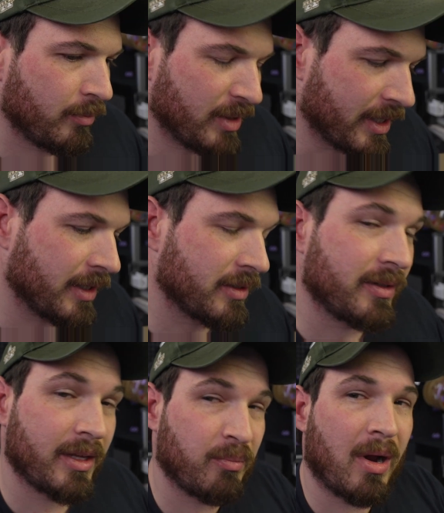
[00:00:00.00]
because
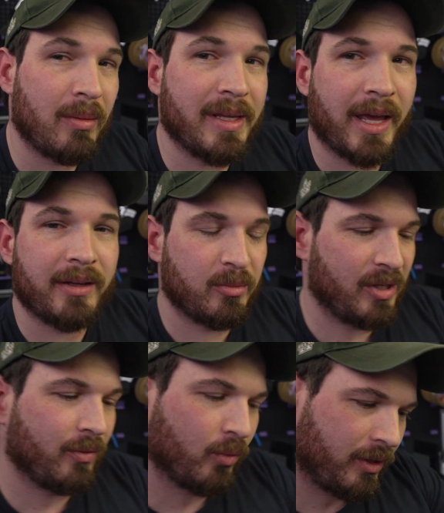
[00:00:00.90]
they probably had to
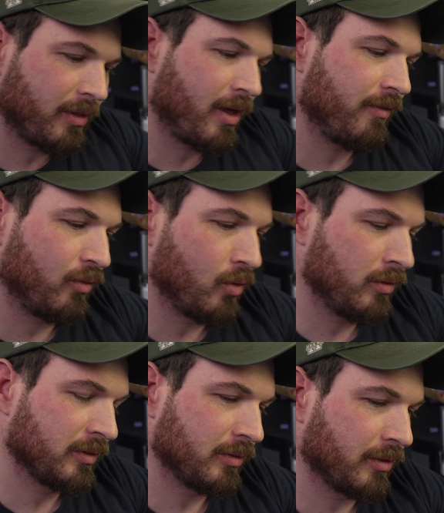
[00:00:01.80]
be really
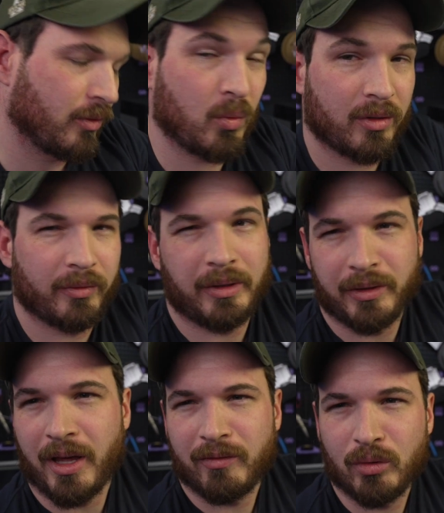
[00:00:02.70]
thoughtful, or were really
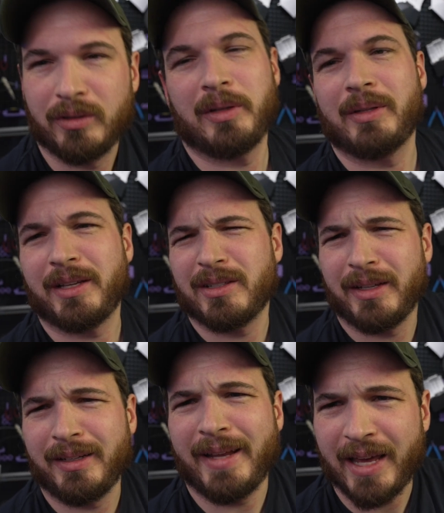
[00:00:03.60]
thoughtful. I guess they
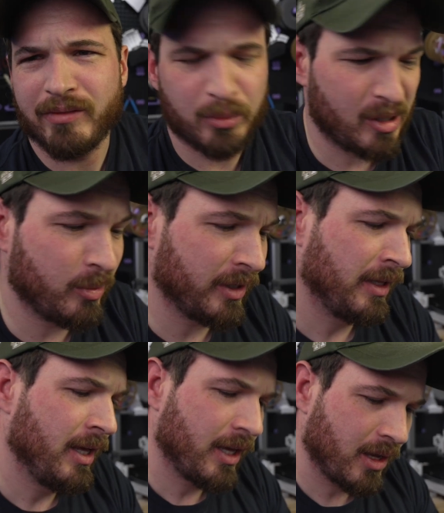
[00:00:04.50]
didn't have to be, but
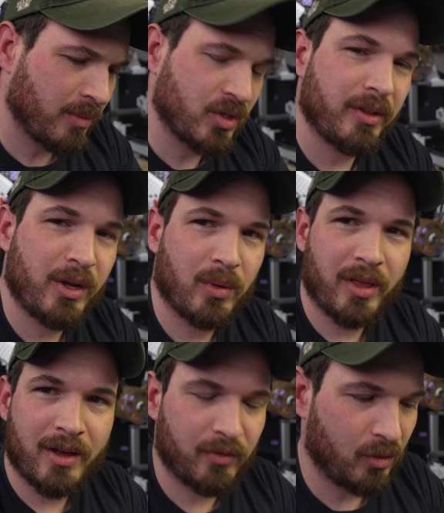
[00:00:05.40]
I'm sure they were
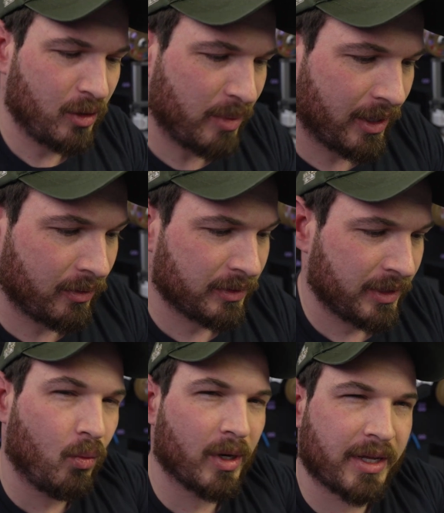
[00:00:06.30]
thoughtful about
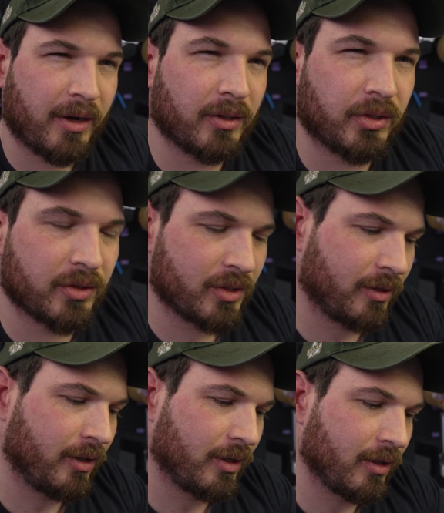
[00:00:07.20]
what characters
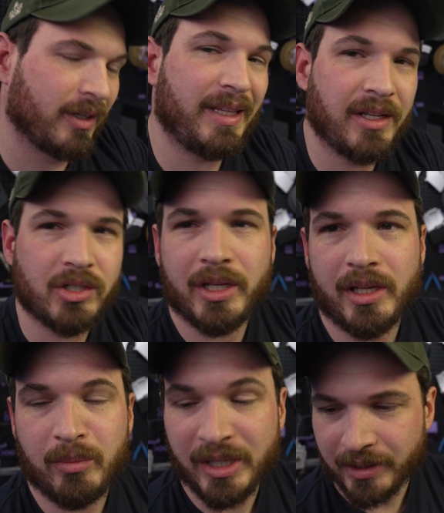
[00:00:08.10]
are on each
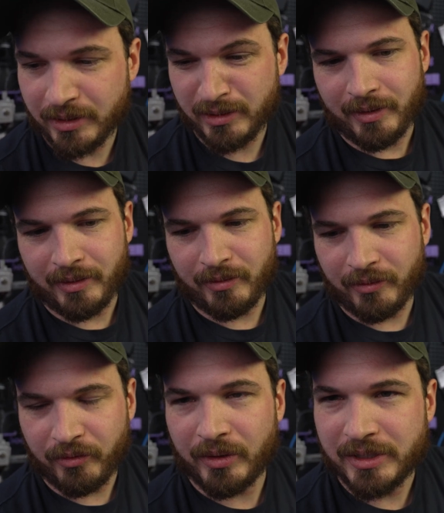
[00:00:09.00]
key. Because,
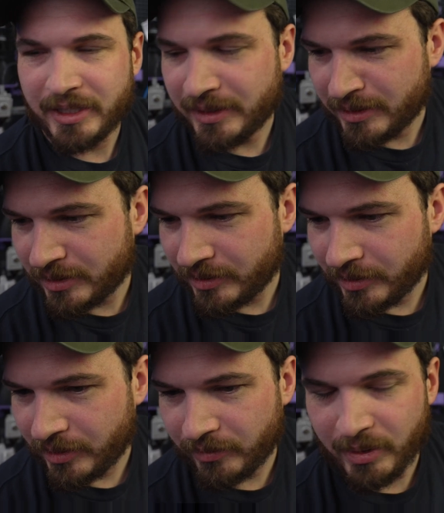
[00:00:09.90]
for instance,
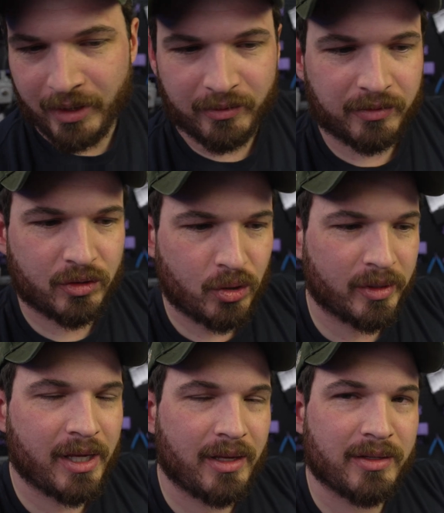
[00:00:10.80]
if you have two
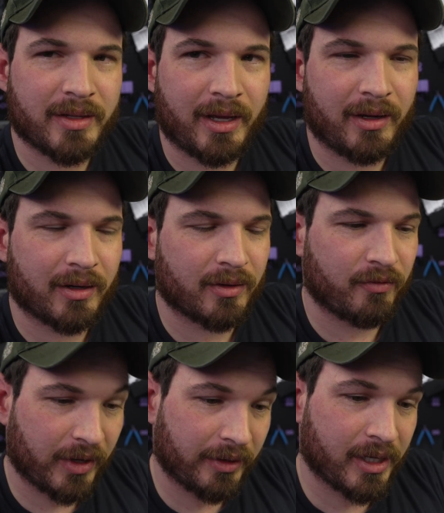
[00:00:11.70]
keys that are
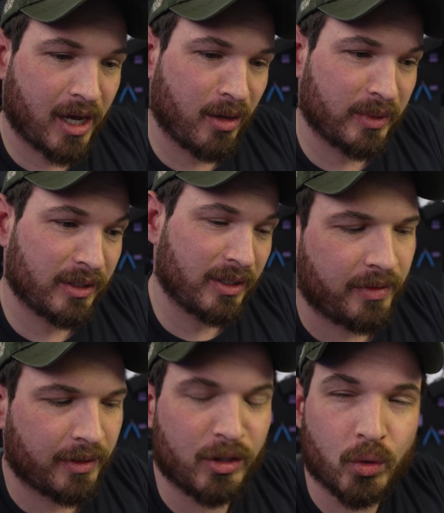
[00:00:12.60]
very common,
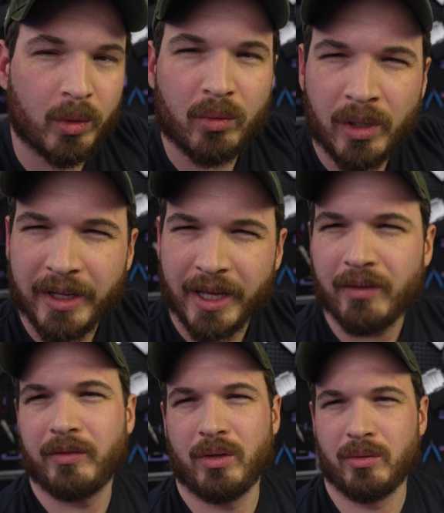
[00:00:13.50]
then you wouldn't want to
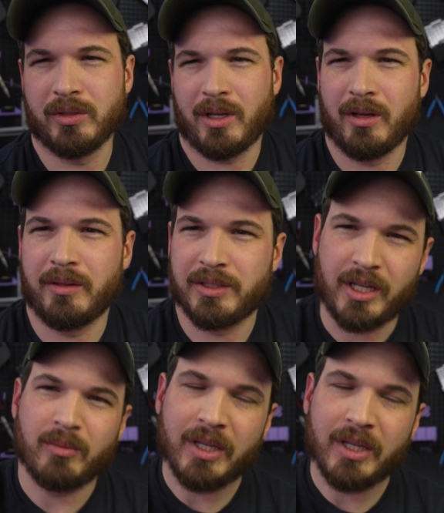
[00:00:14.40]
have those on the same